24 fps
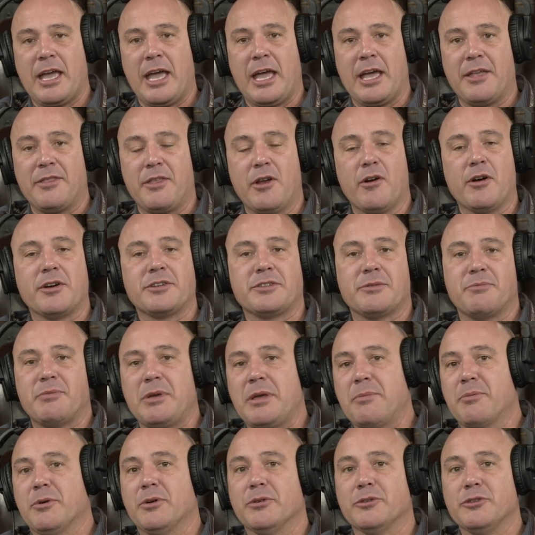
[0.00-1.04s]
and there are some
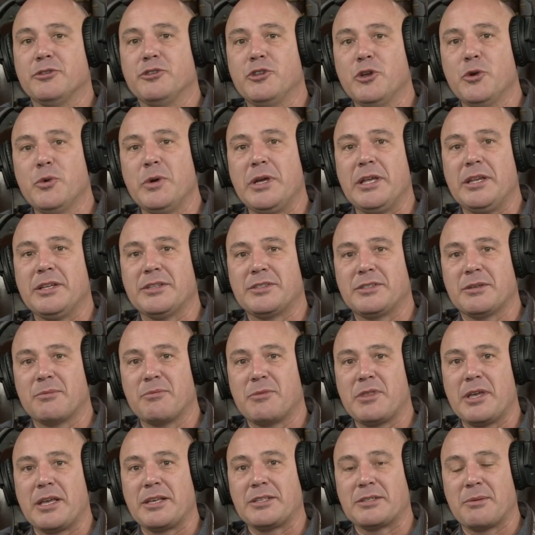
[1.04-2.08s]
people doing
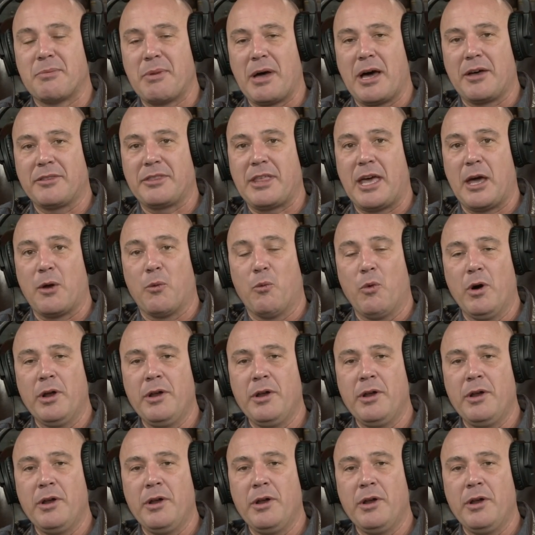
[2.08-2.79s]
some things about that.